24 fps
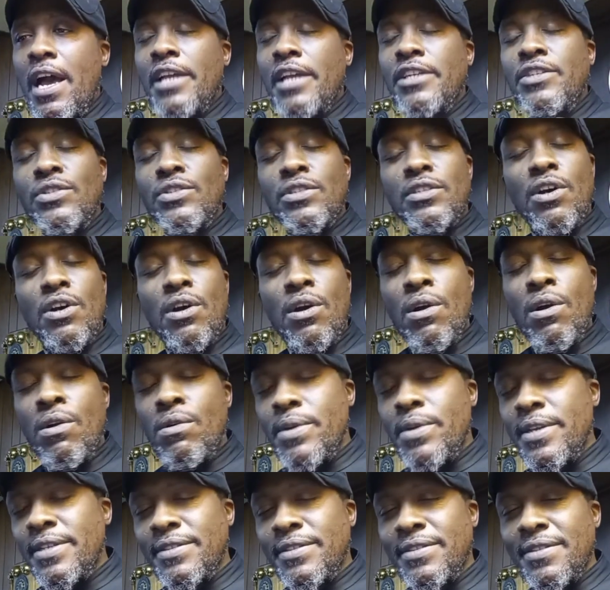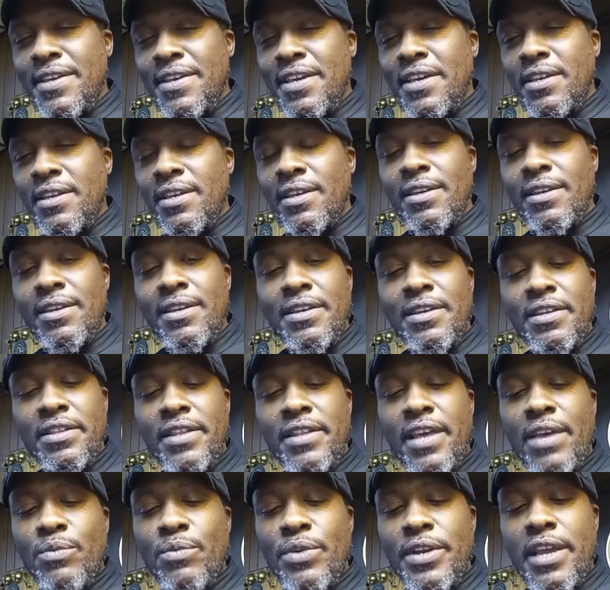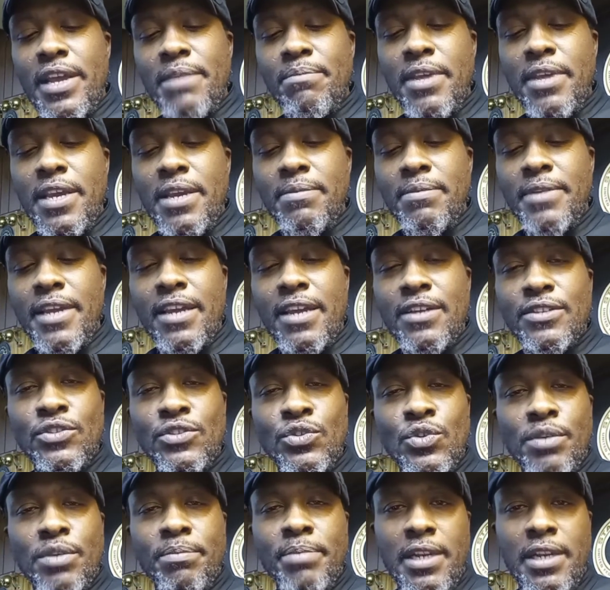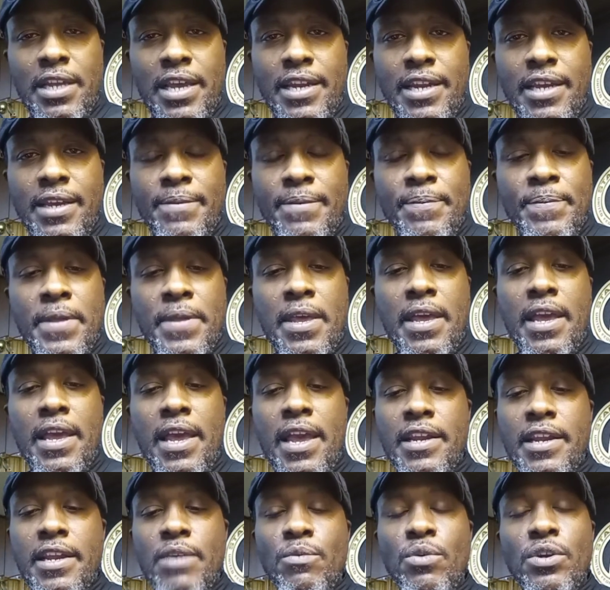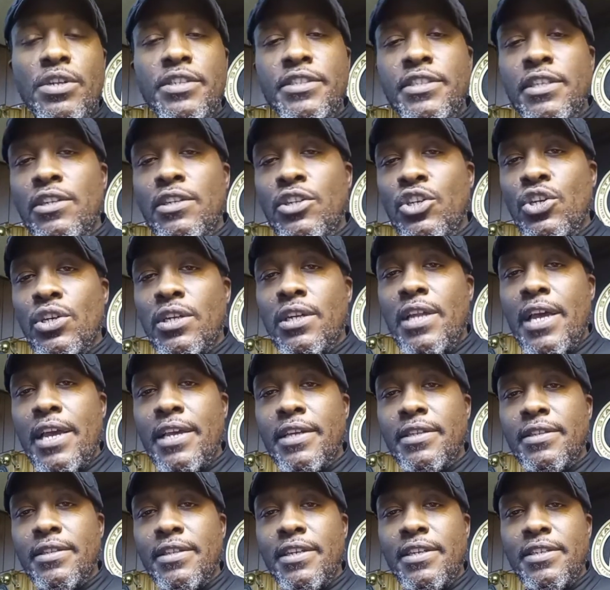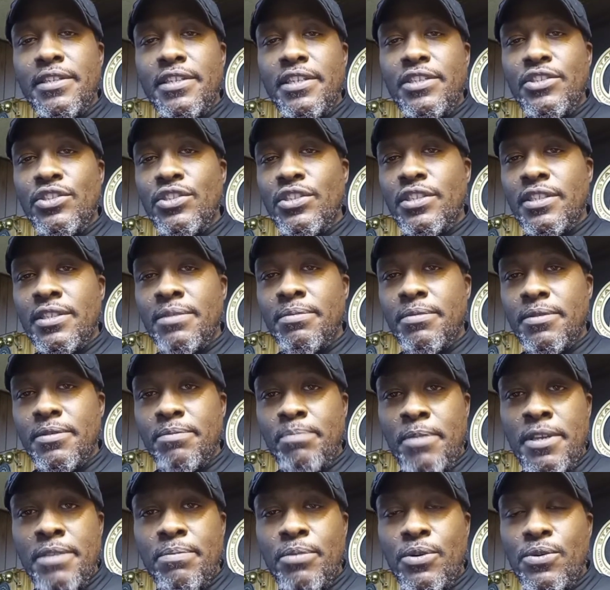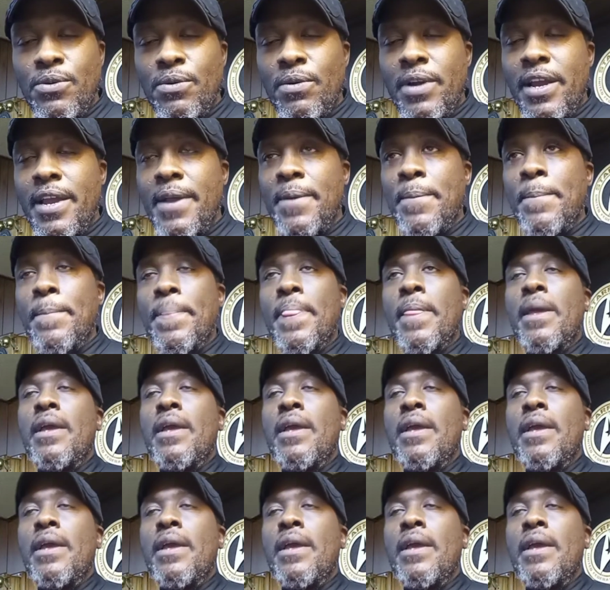I used to always think that when they beamed down to a planet and they wanted to look like the indigenous people, right,